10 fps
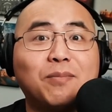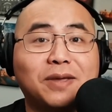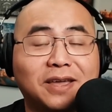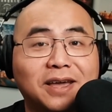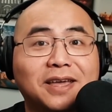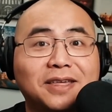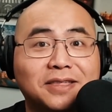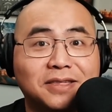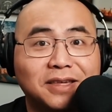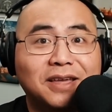
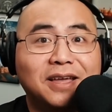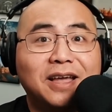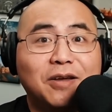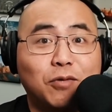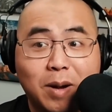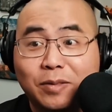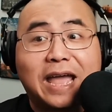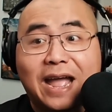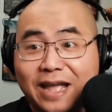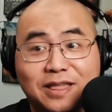Because remember
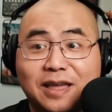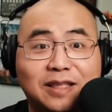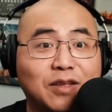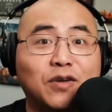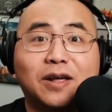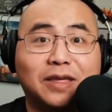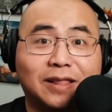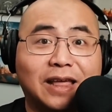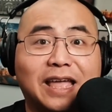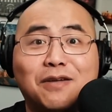the ants, they
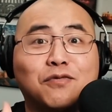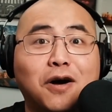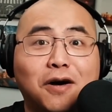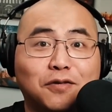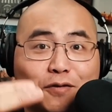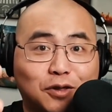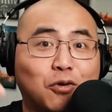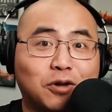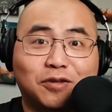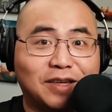like evolved over the
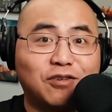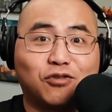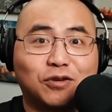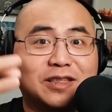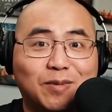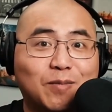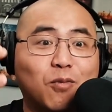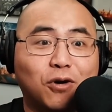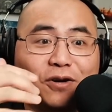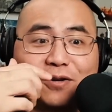course of centuries to be
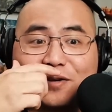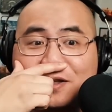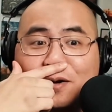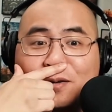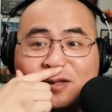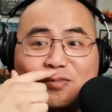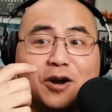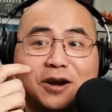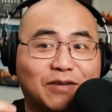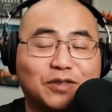more,
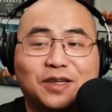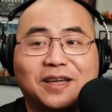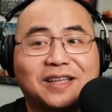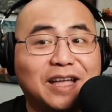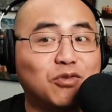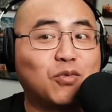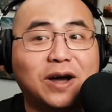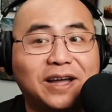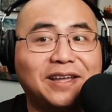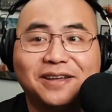smart and everything, and that's
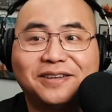why.